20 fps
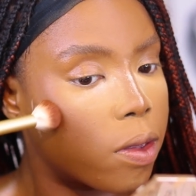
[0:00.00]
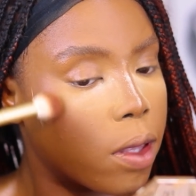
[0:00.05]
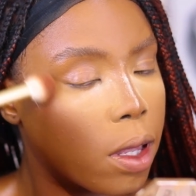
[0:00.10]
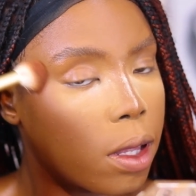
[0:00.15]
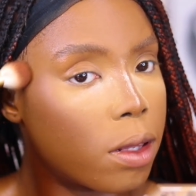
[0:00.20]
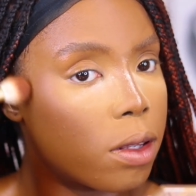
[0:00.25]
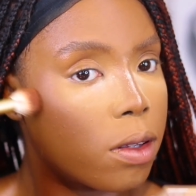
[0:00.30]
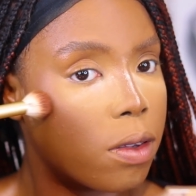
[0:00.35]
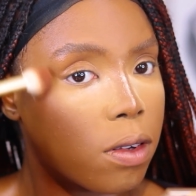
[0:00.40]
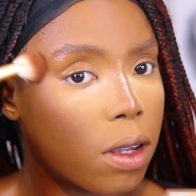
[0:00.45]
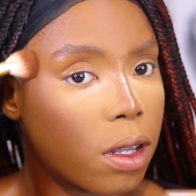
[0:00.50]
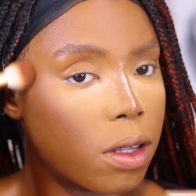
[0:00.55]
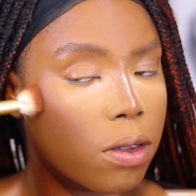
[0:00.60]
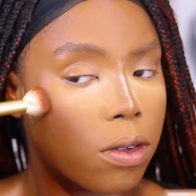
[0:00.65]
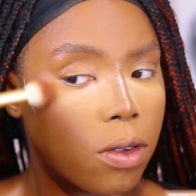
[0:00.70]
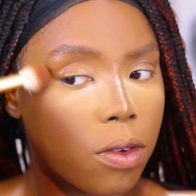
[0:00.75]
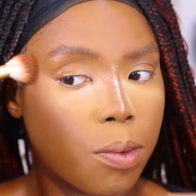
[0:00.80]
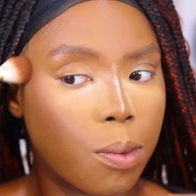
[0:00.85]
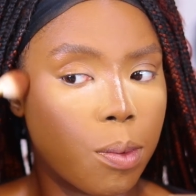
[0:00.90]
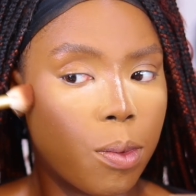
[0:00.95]
stand a
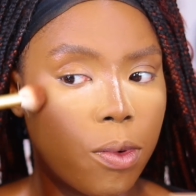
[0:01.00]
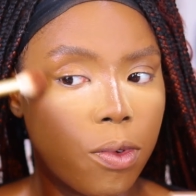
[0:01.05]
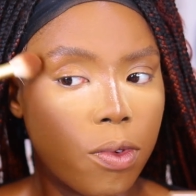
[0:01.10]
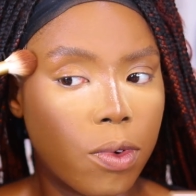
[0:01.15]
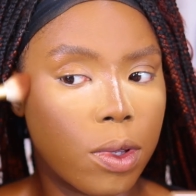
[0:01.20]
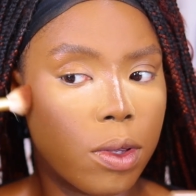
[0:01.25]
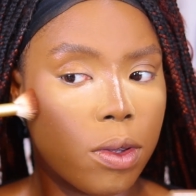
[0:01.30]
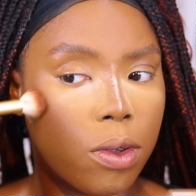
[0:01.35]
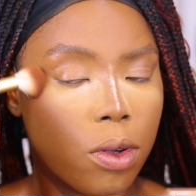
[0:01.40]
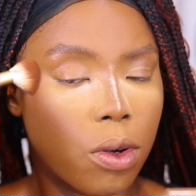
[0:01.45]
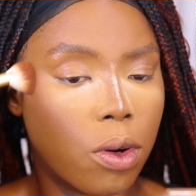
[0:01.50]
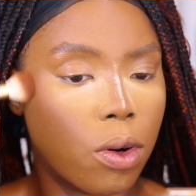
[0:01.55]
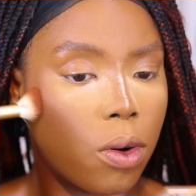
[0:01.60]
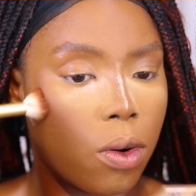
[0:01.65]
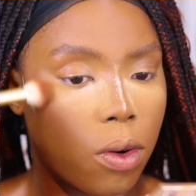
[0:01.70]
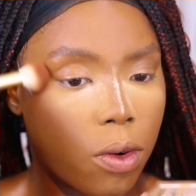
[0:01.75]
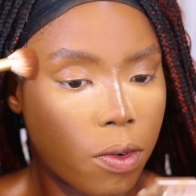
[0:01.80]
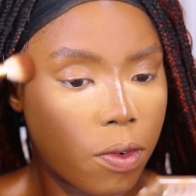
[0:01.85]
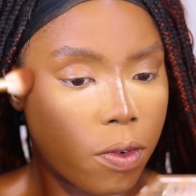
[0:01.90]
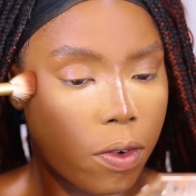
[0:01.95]
chance of moving
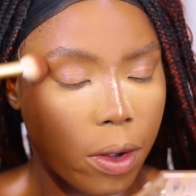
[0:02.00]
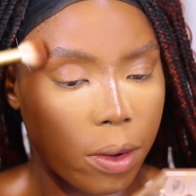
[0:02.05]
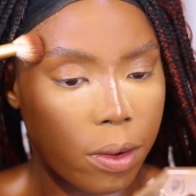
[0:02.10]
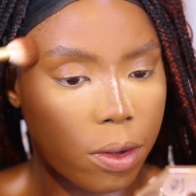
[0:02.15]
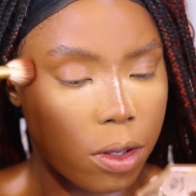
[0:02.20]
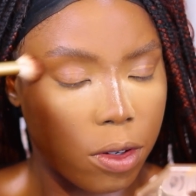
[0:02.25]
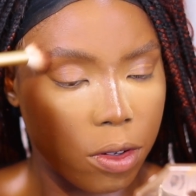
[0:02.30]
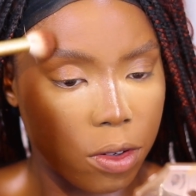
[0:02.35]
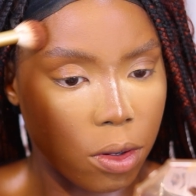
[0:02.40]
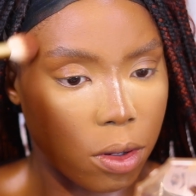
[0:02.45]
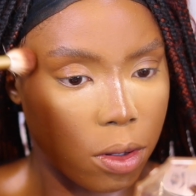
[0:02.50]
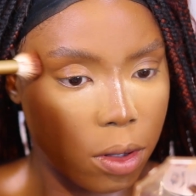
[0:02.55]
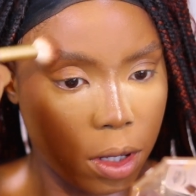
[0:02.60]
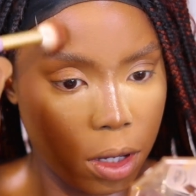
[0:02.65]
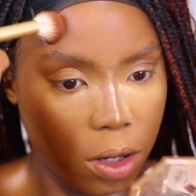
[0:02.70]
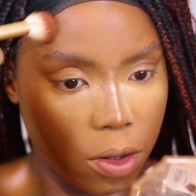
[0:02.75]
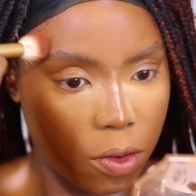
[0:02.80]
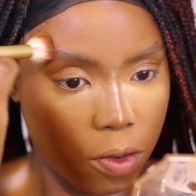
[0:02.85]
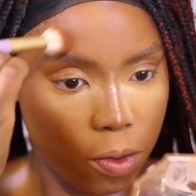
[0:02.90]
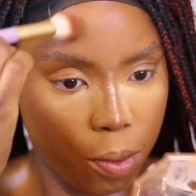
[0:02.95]
your foundation
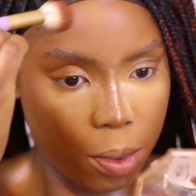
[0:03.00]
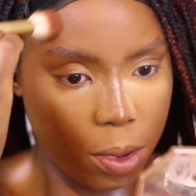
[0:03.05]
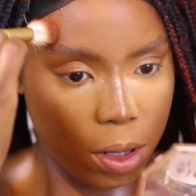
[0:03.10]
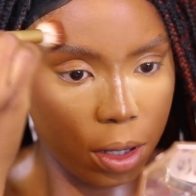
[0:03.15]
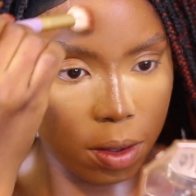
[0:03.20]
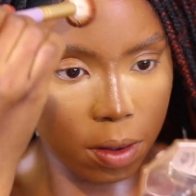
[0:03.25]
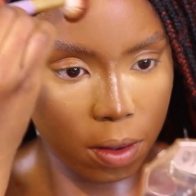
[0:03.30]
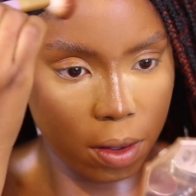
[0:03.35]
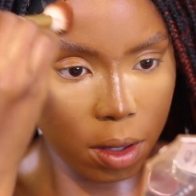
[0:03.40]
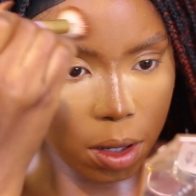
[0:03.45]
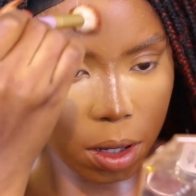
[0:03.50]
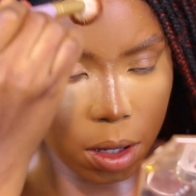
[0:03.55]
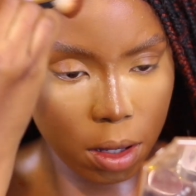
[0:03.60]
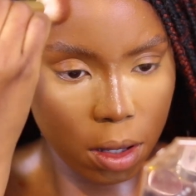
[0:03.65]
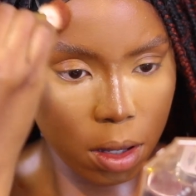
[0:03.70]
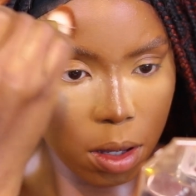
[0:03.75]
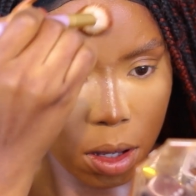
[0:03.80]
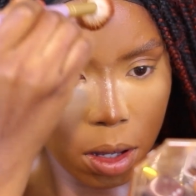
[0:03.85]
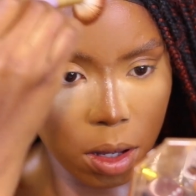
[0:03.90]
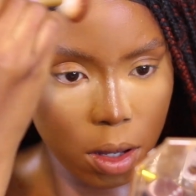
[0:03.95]
that you've placed
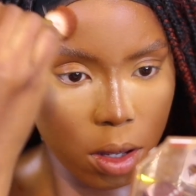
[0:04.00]
there.